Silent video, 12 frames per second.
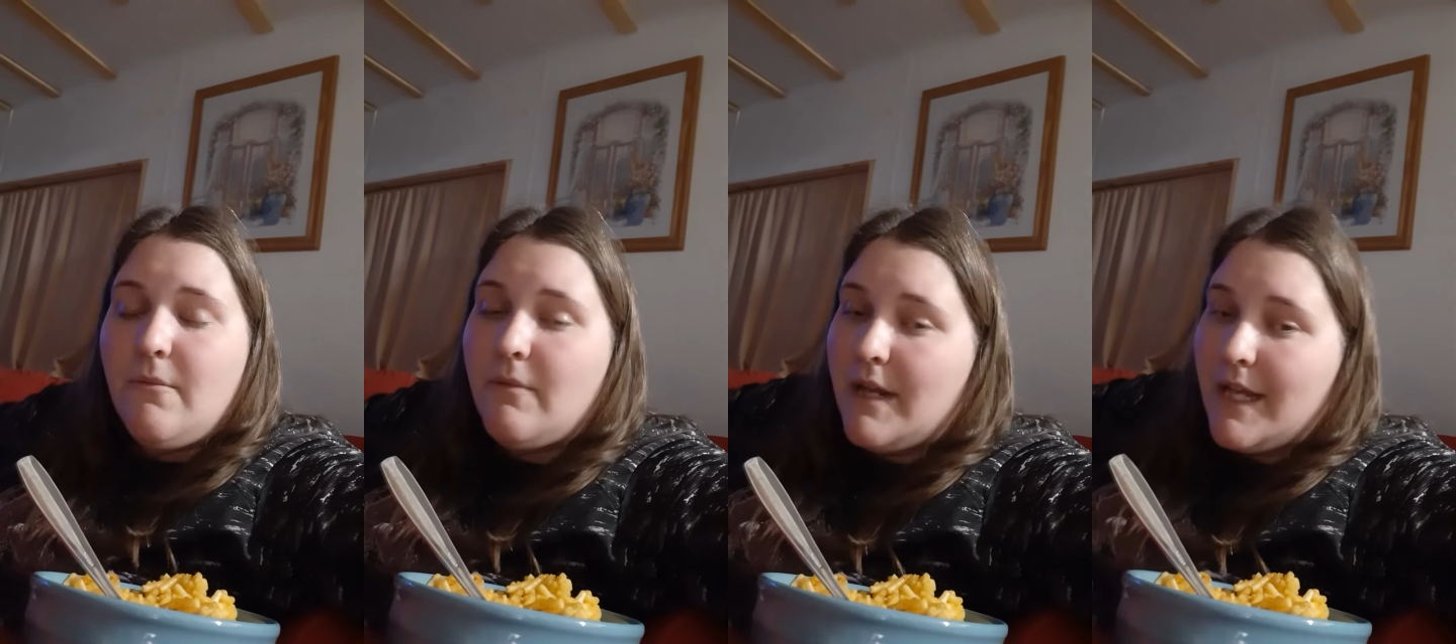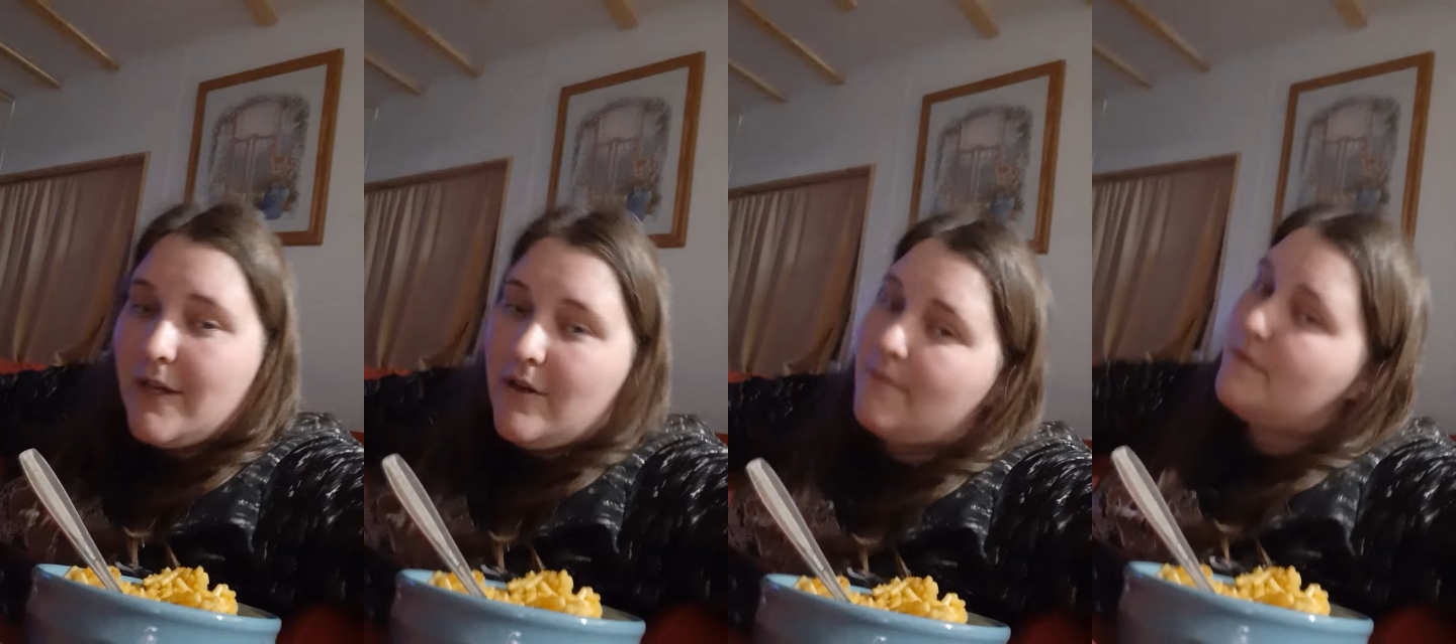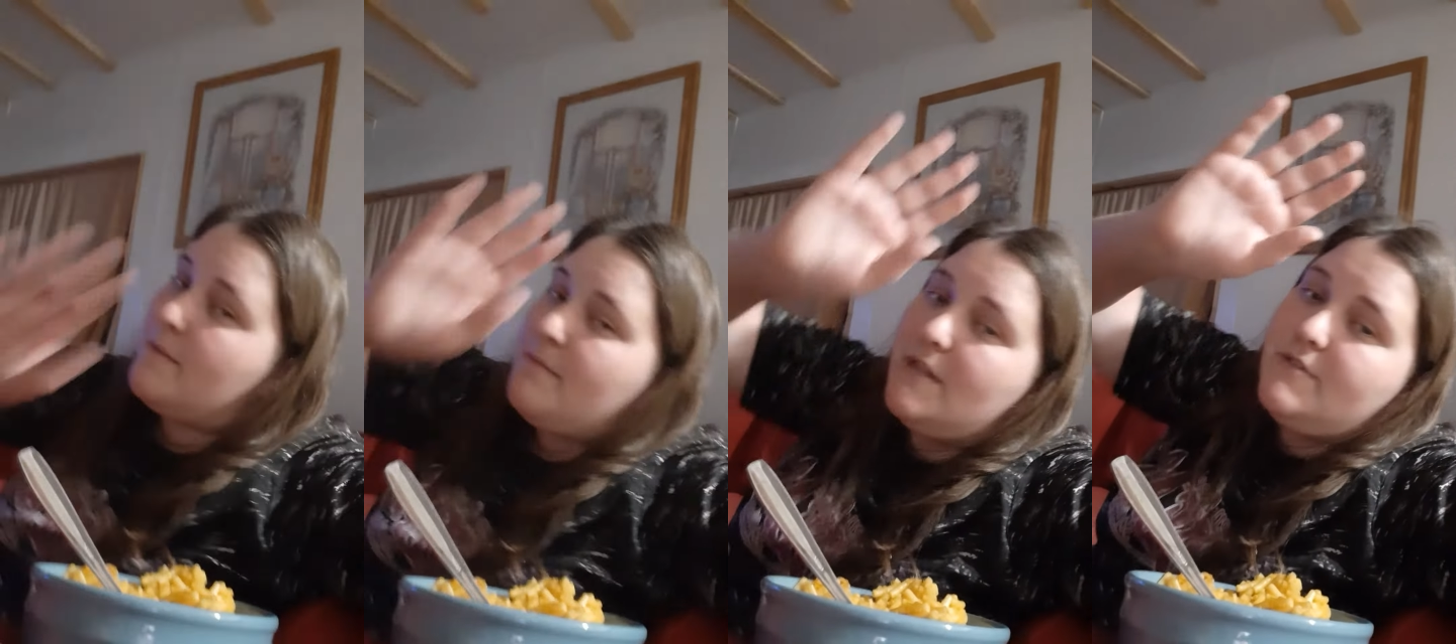when I go to
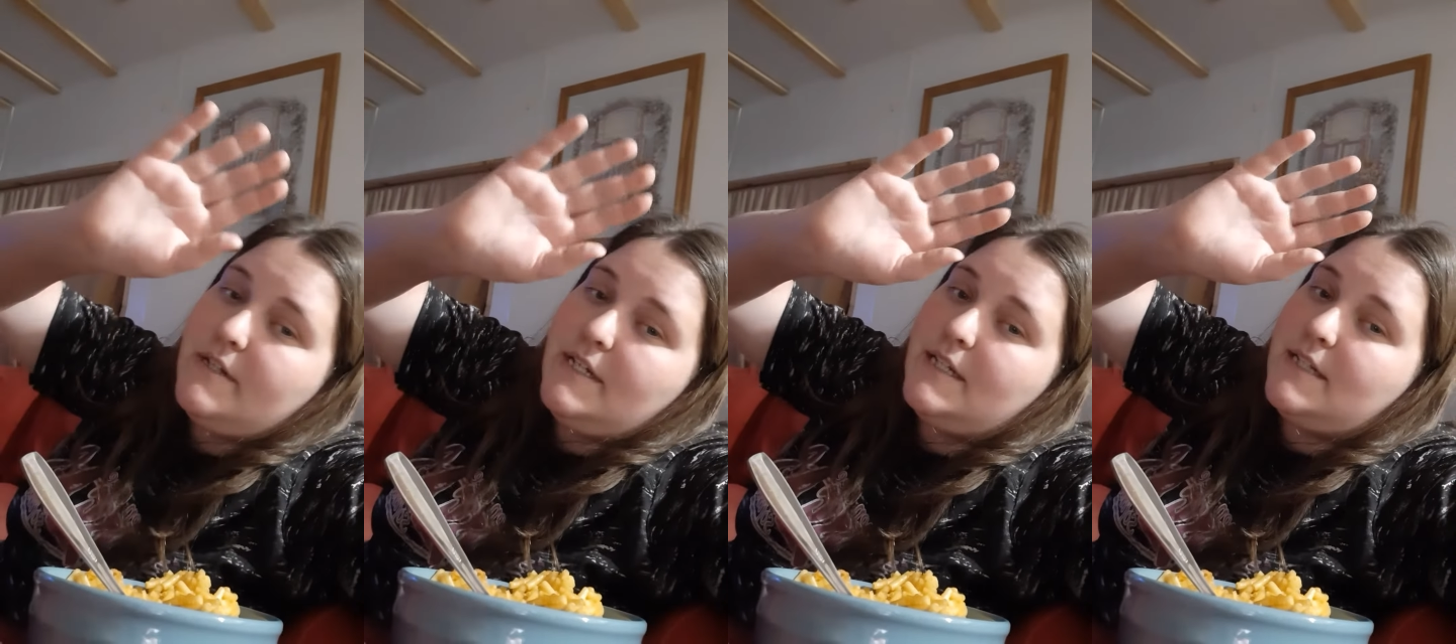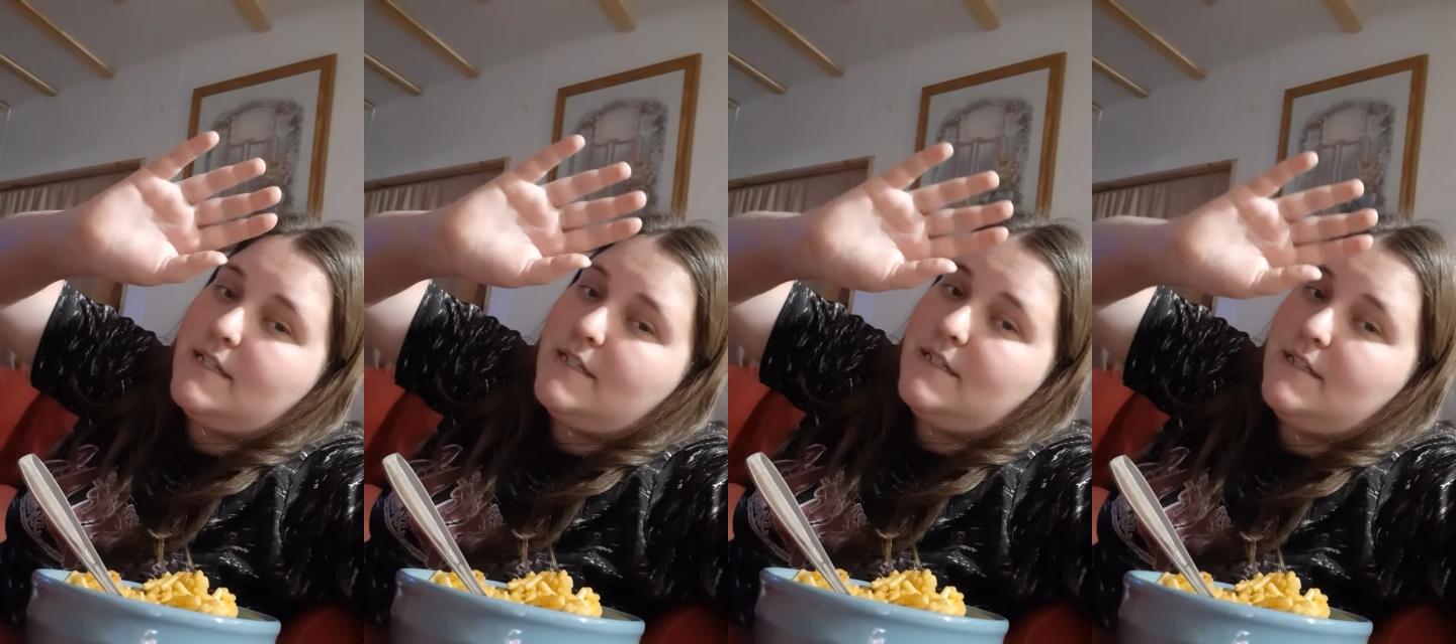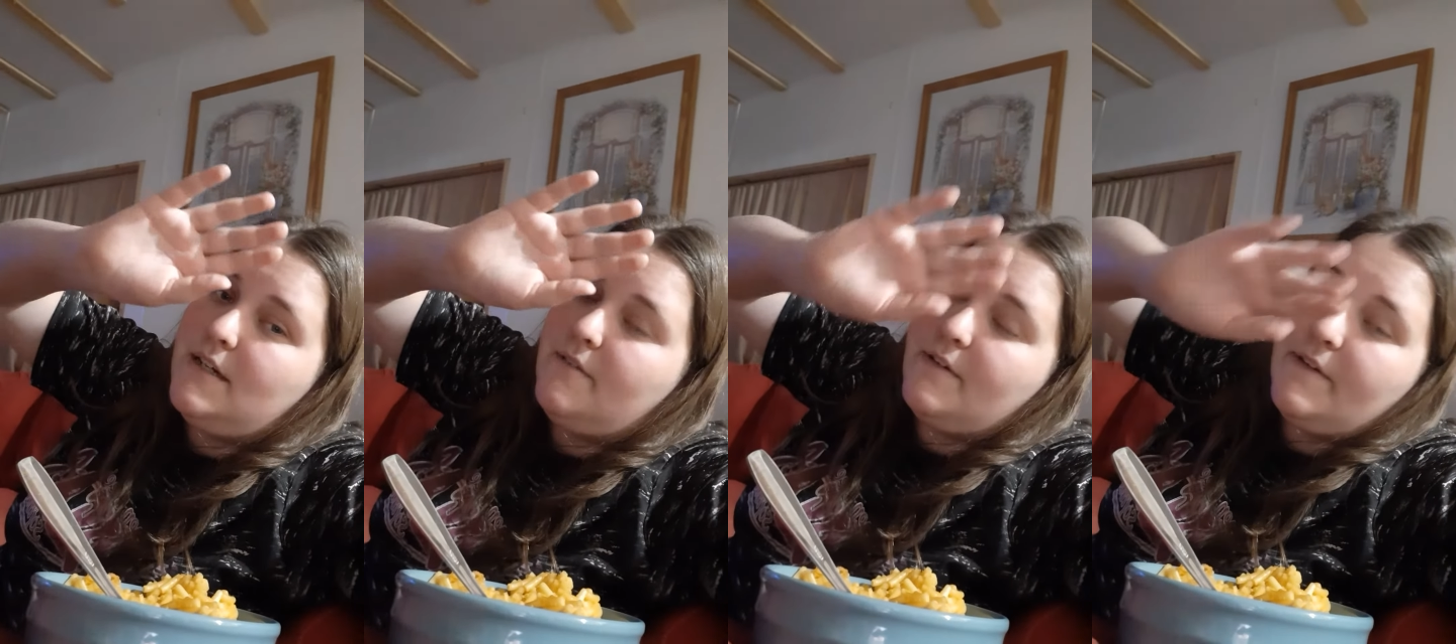make my drink
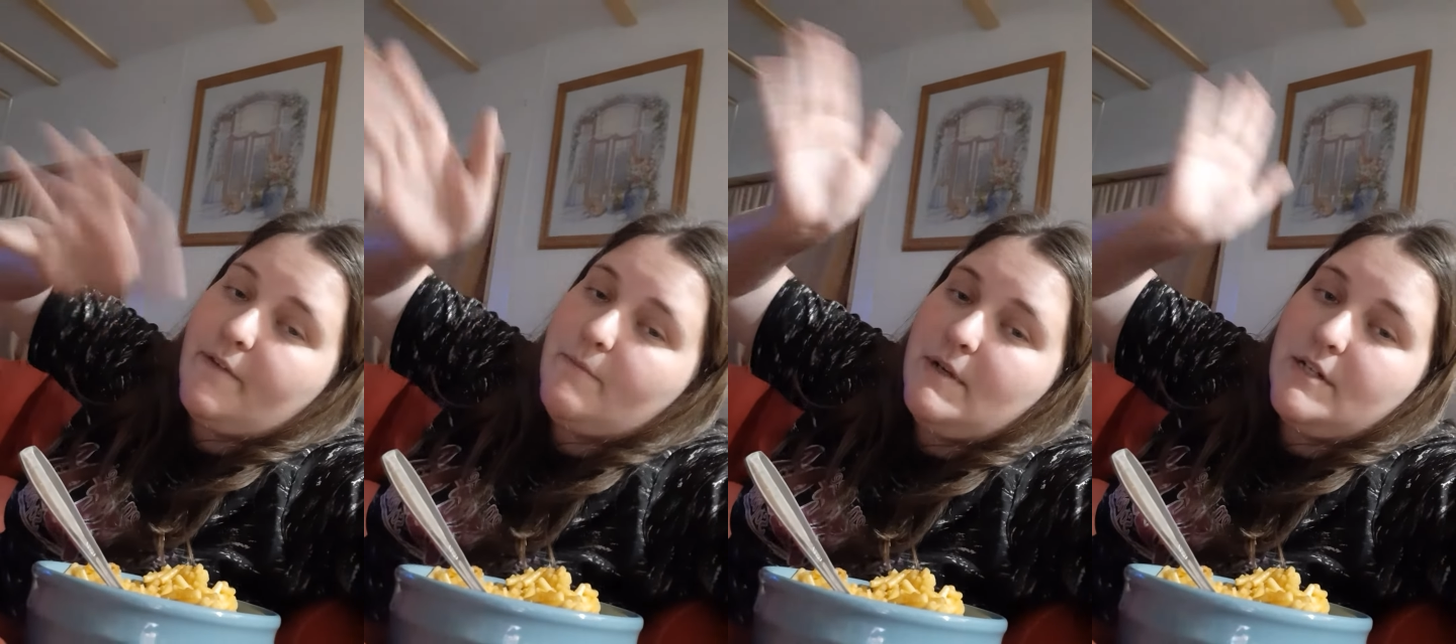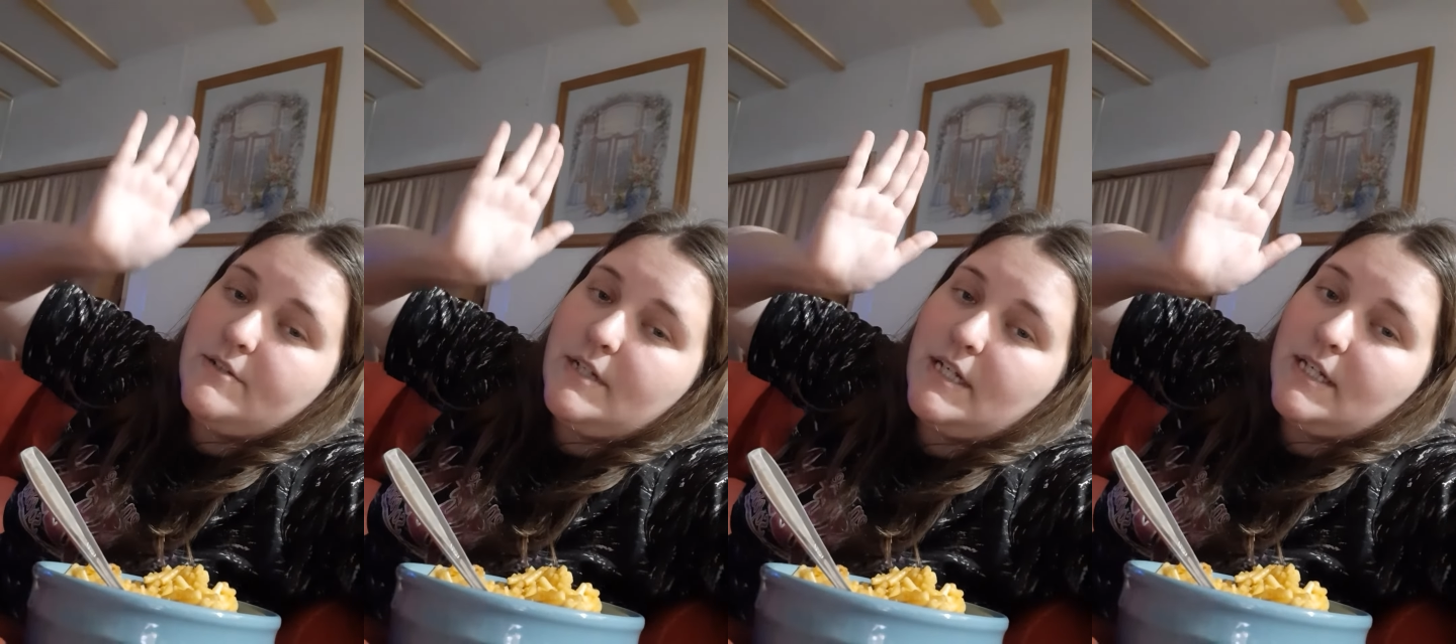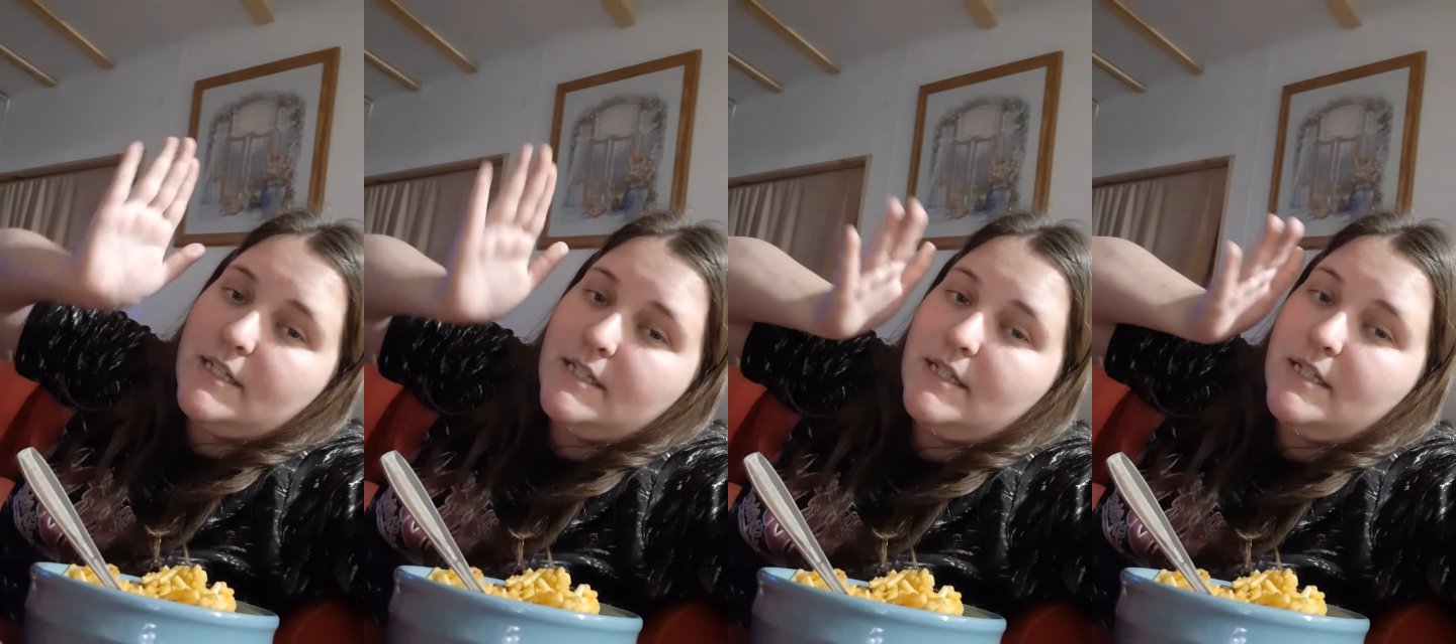of whatever I'm going to drink.